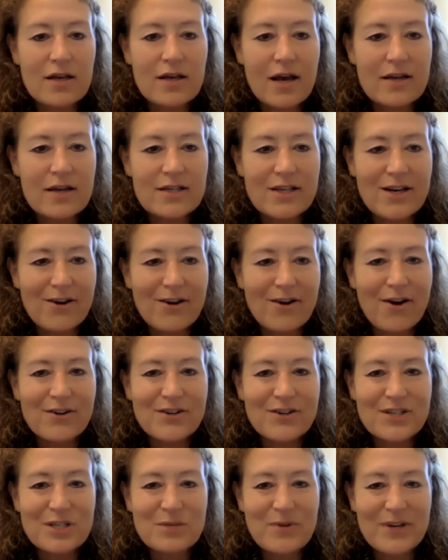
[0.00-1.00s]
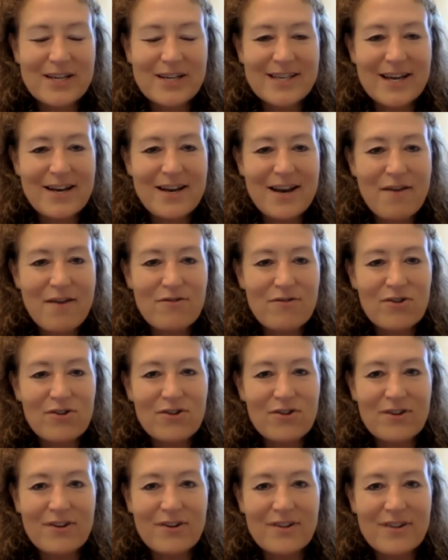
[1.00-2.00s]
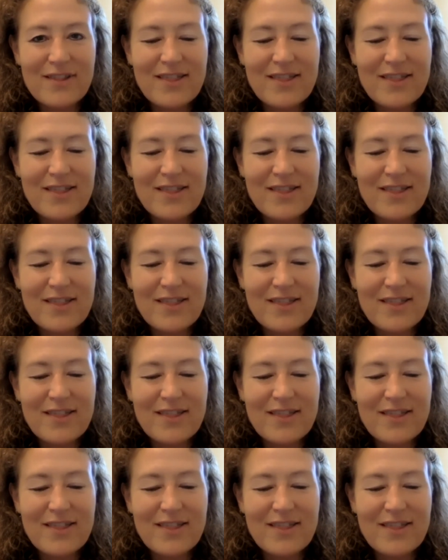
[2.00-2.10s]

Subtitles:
as an ecologist, because I never